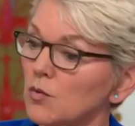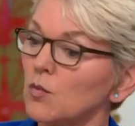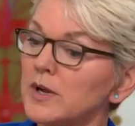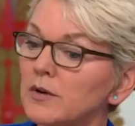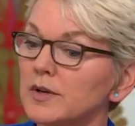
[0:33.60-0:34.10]

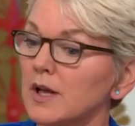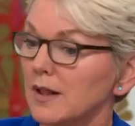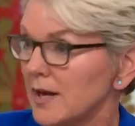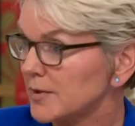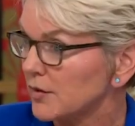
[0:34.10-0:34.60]
we are in a
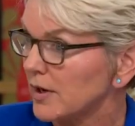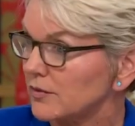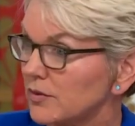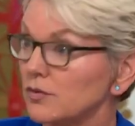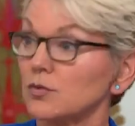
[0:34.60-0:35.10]
climate
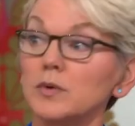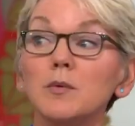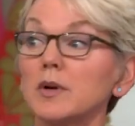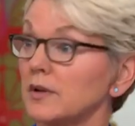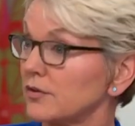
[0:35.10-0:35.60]
crisis. So we
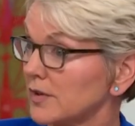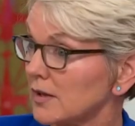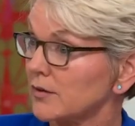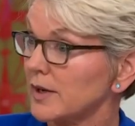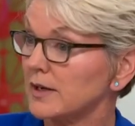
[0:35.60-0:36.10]
want to
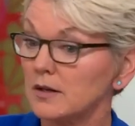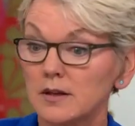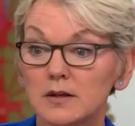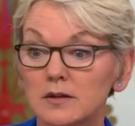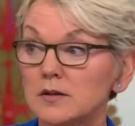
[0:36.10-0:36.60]
accelerate
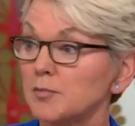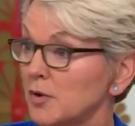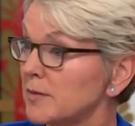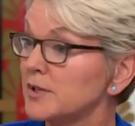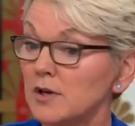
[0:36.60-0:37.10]
the
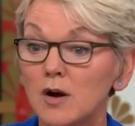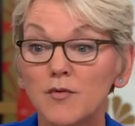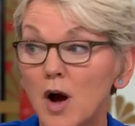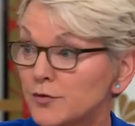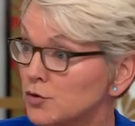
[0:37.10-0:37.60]
deployment of
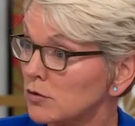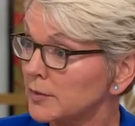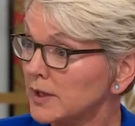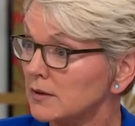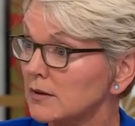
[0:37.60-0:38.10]
offshore
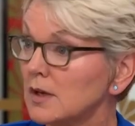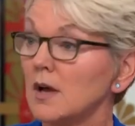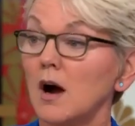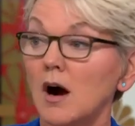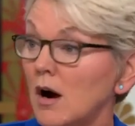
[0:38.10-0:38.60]
wind,
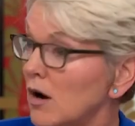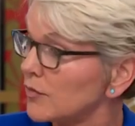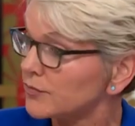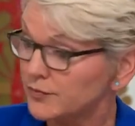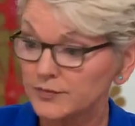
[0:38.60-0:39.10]

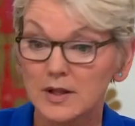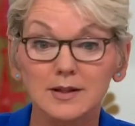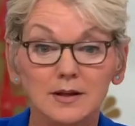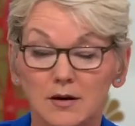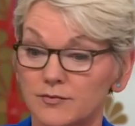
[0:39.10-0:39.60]
of
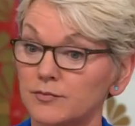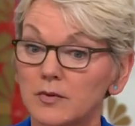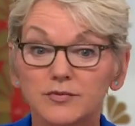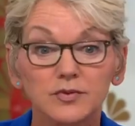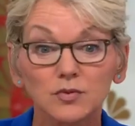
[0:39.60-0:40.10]

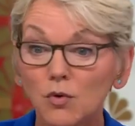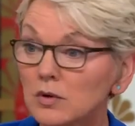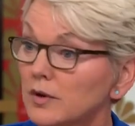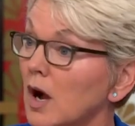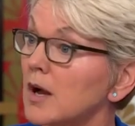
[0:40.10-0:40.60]

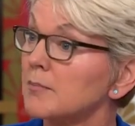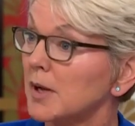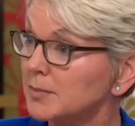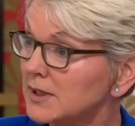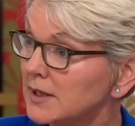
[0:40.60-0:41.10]
solar on
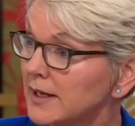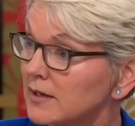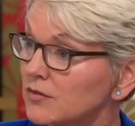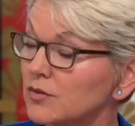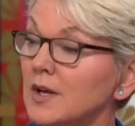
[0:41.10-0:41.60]
public
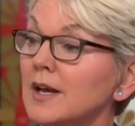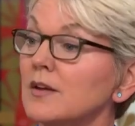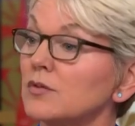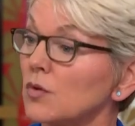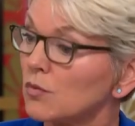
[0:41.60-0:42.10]
lands.
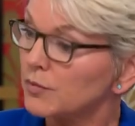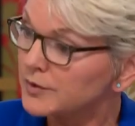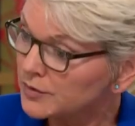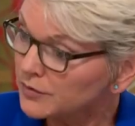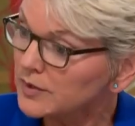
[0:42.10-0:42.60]
So
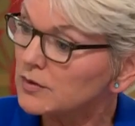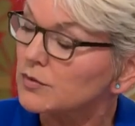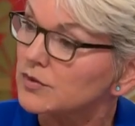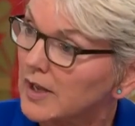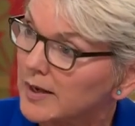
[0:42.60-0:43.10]
reducing
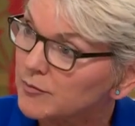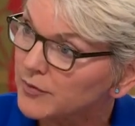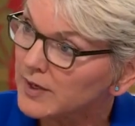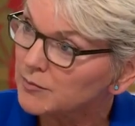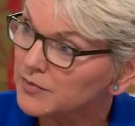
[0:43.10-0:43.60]
those
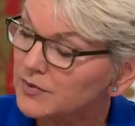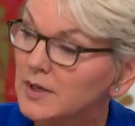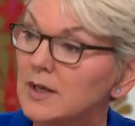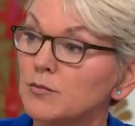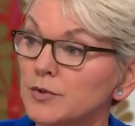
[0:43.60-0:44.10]
timeframes,
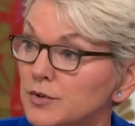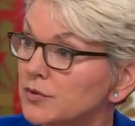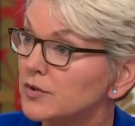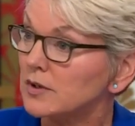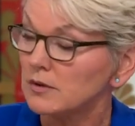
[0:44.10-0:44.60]

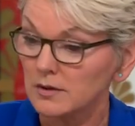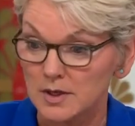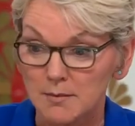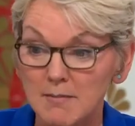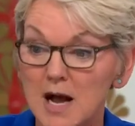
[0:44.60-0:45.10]
reducing the
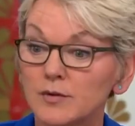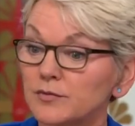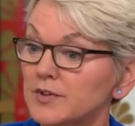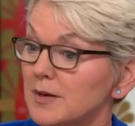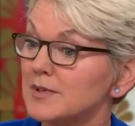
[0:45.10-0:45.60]
amount of
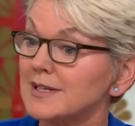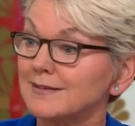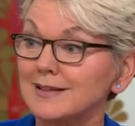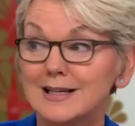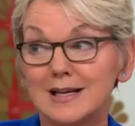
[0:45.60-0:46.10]
time it takes
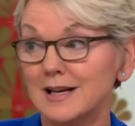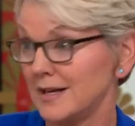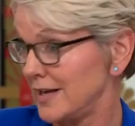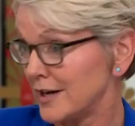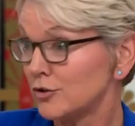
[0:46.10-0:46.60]
to get
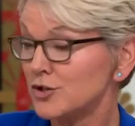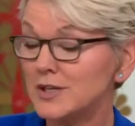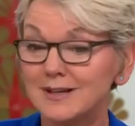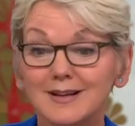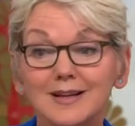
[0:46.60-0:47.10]

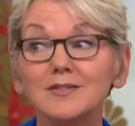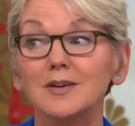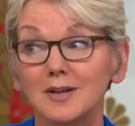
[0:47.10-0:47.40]
energy is